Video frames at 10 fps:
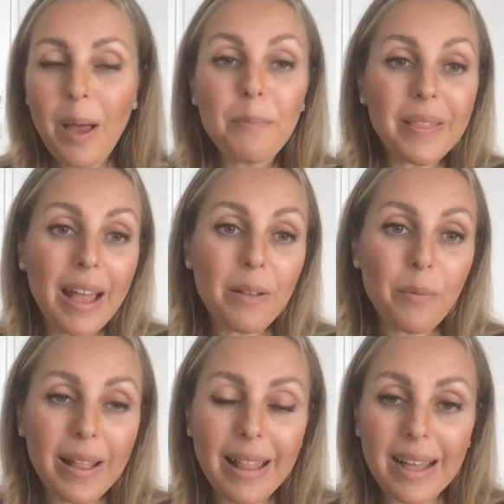But then
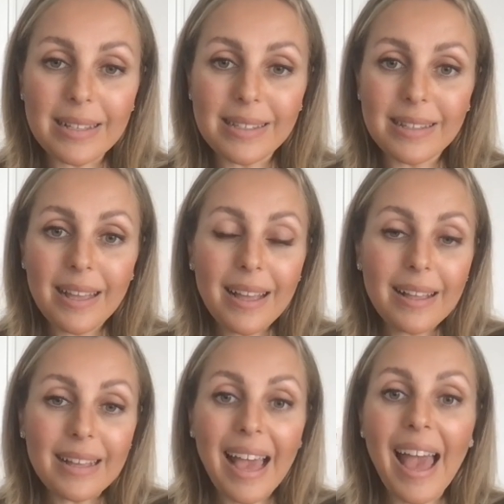when there's
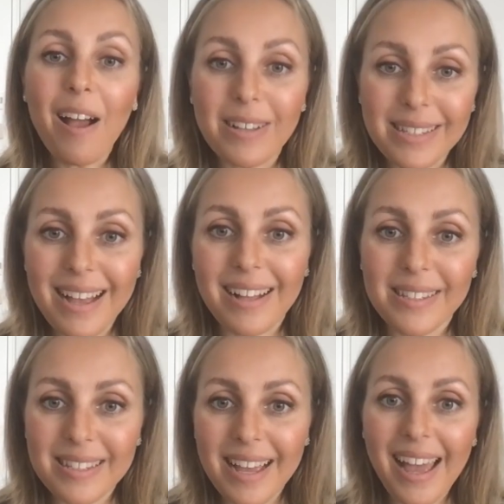chaos
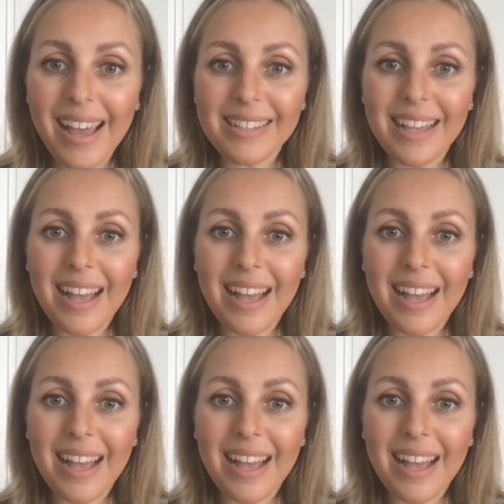downstairs